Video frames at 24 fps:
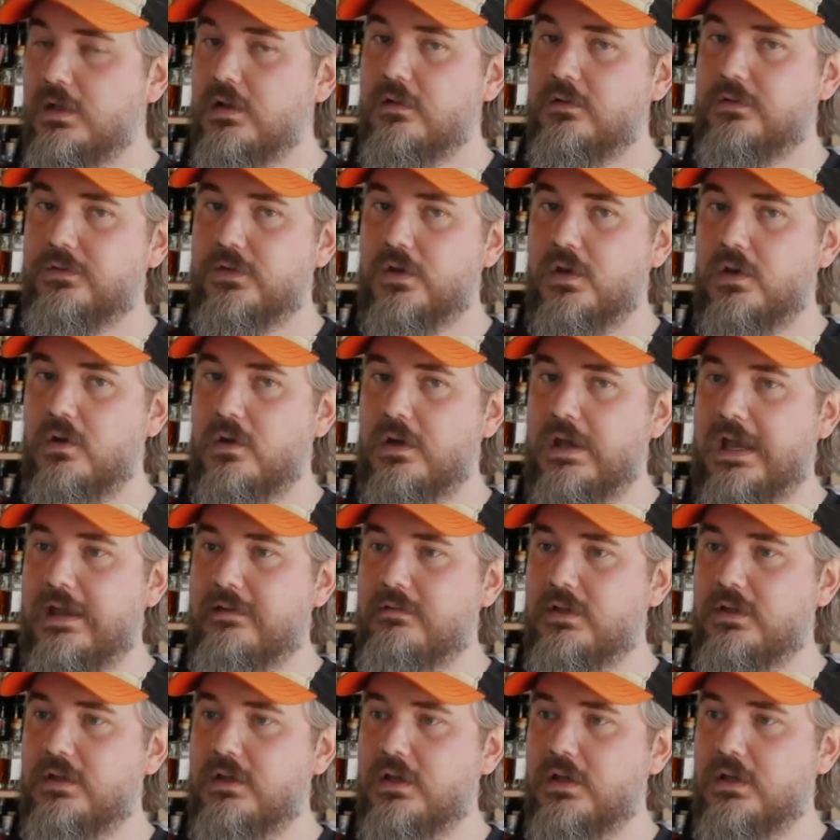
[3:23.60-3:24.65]
Yeah. So
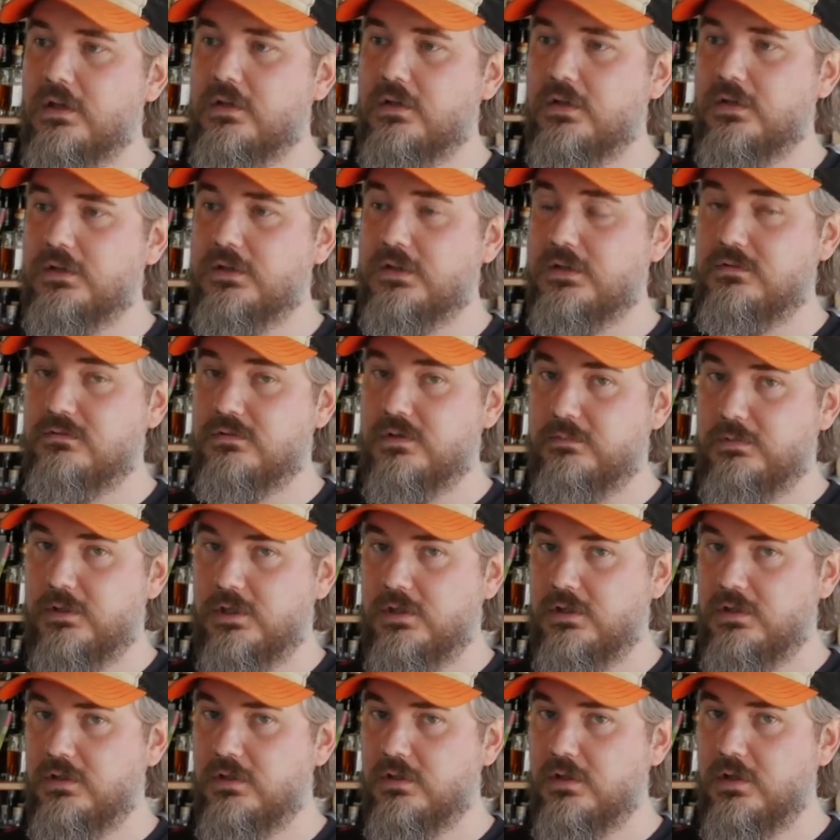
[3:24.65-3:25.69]
having a good
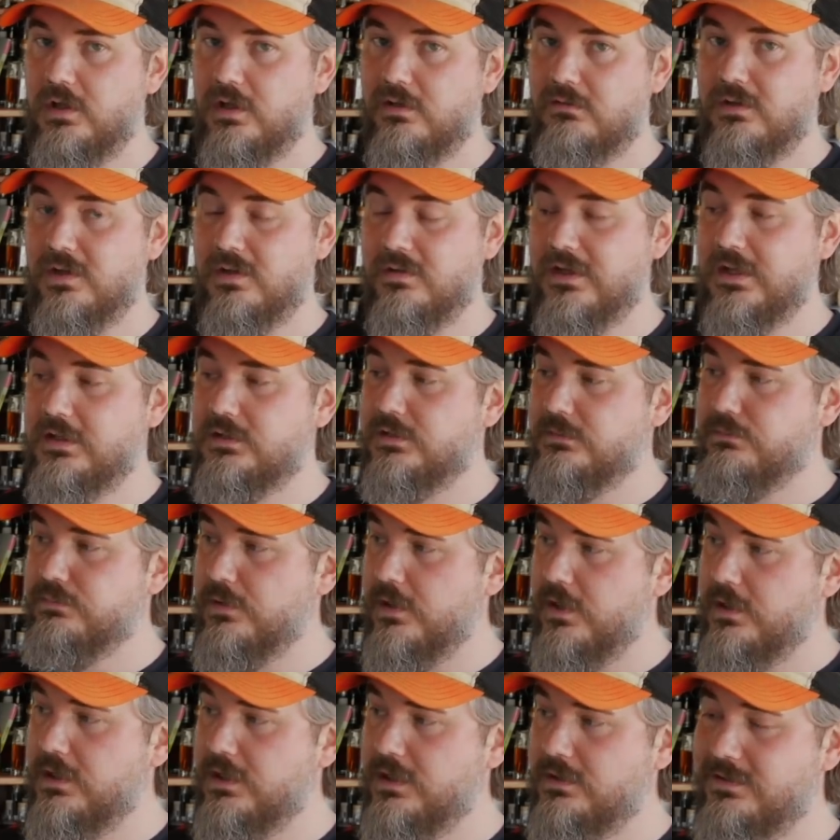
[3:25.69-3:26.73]
distributor that likes your
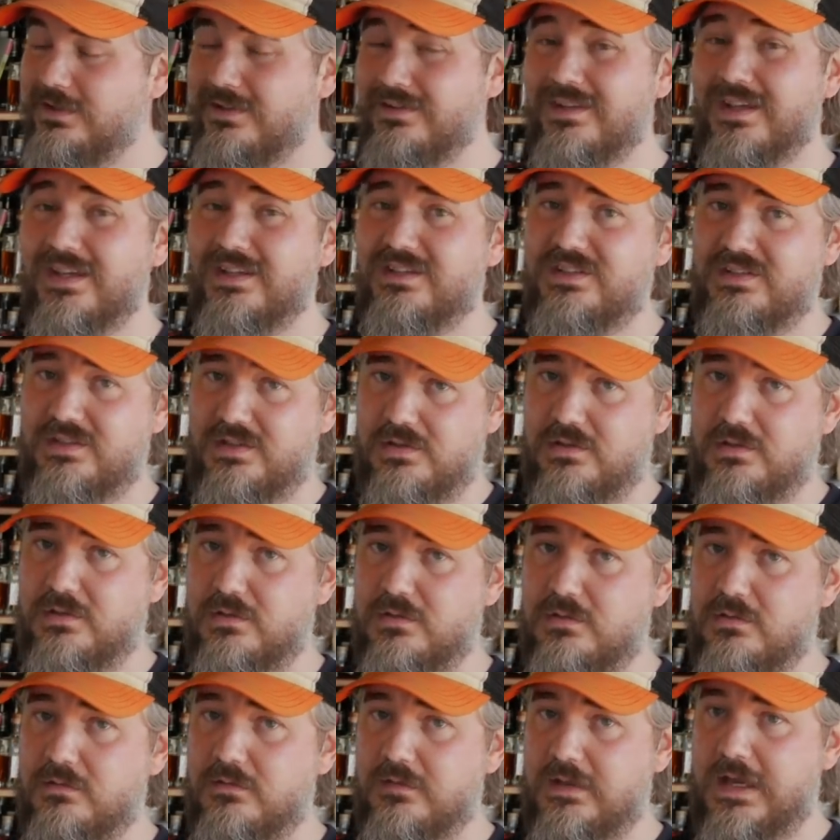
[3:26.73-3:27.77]
product, that likes
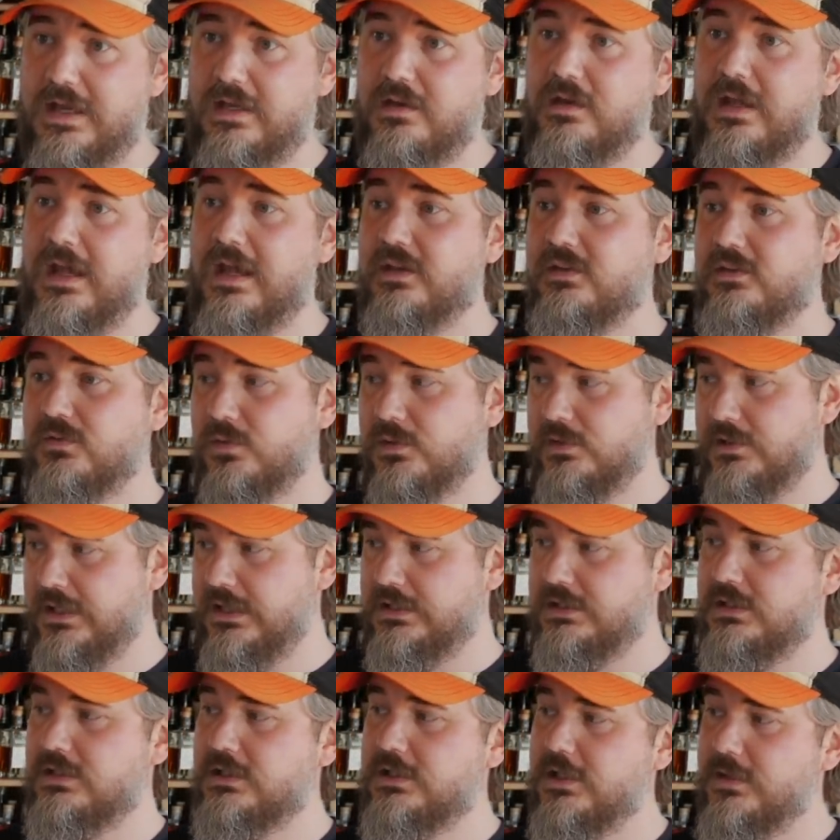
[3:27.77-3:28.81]
you, that has the
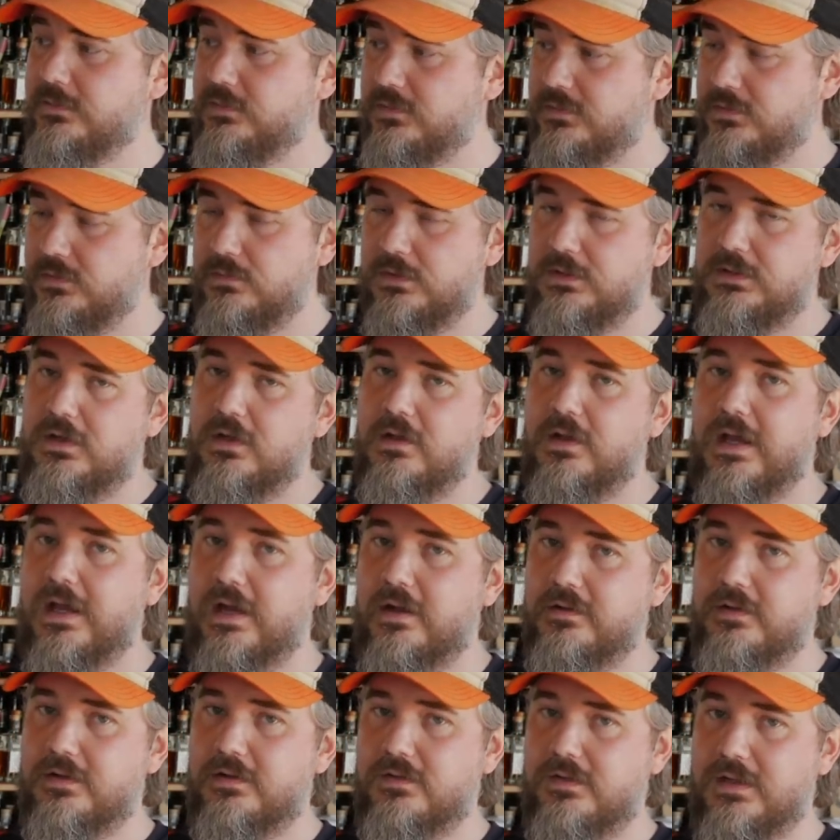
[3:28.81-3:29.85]
relationships with the retail
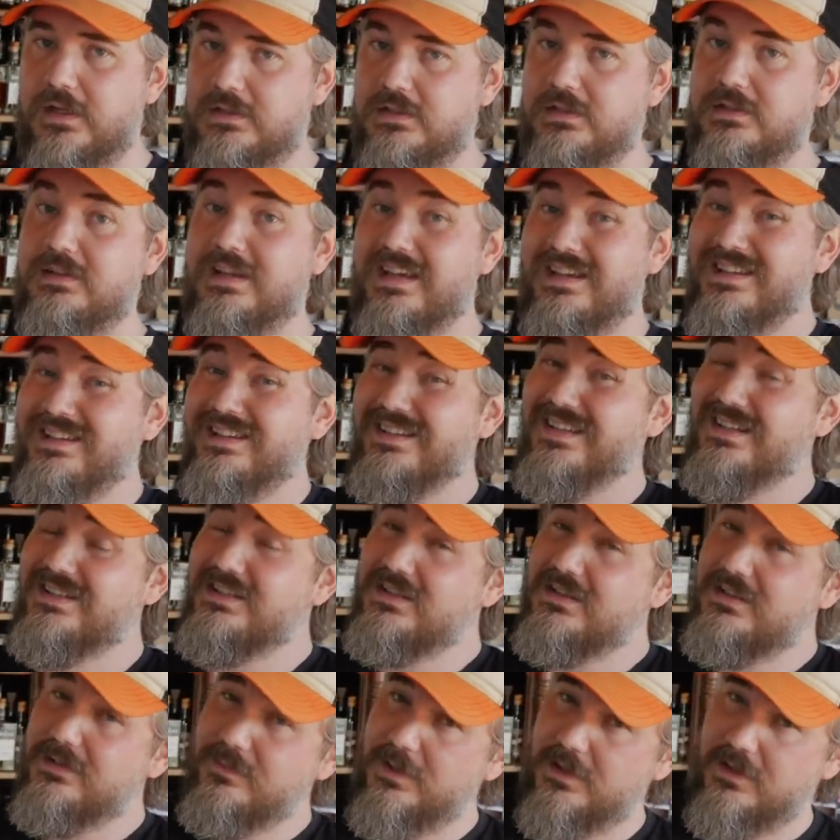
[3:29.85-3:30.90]
outlets that, you, that can get you
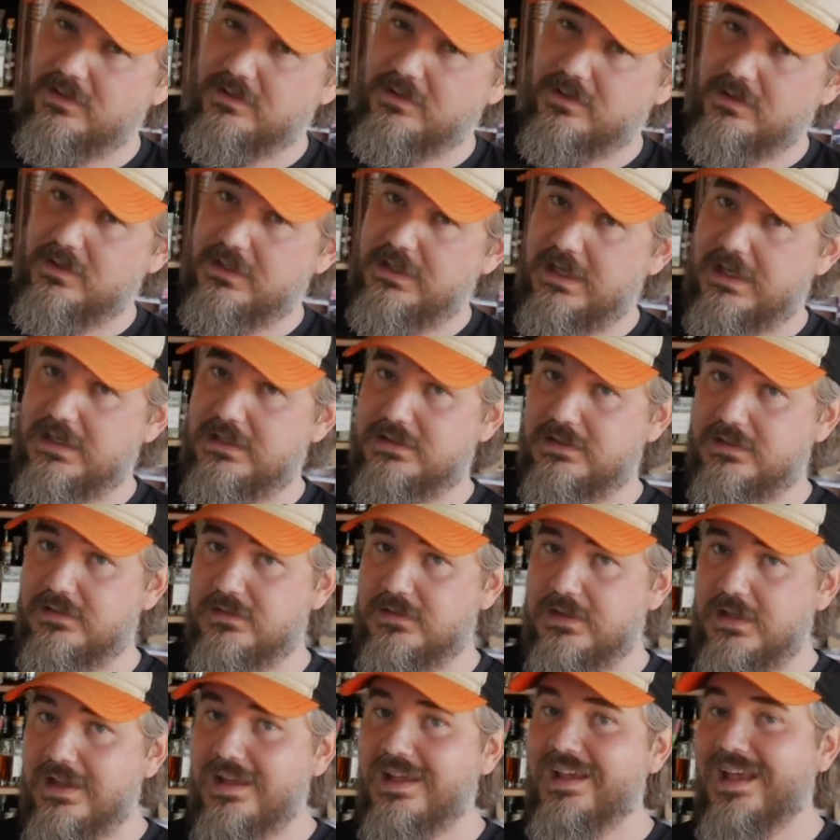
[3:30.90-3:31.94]
in the better locations,
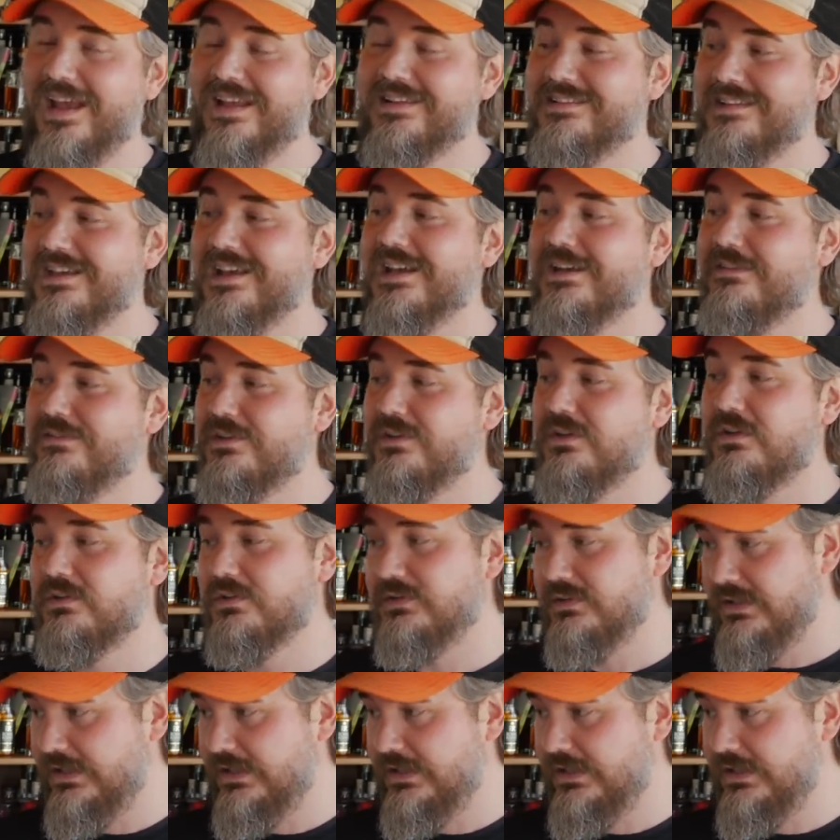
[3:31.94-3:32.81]
that's kind of a huge